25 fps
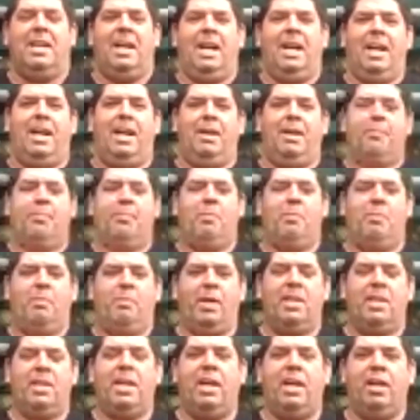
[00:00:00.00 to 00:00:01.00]

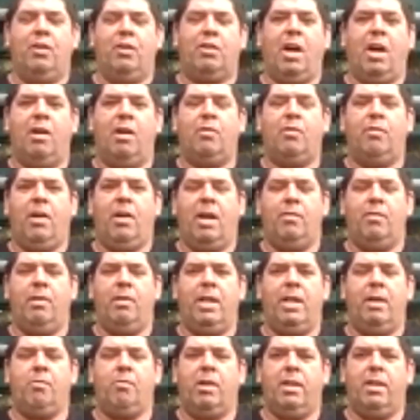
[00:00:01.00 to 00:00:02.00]
But yeah, look, I
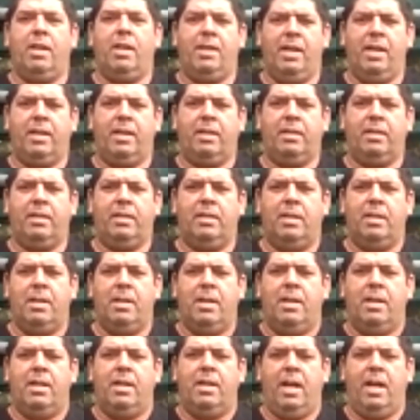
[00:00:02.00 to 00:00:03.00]
really want to thank
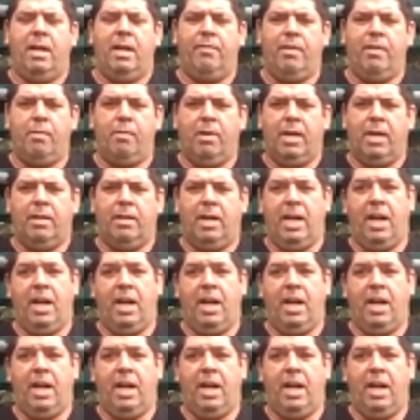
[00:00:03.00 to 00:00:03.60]
everyone.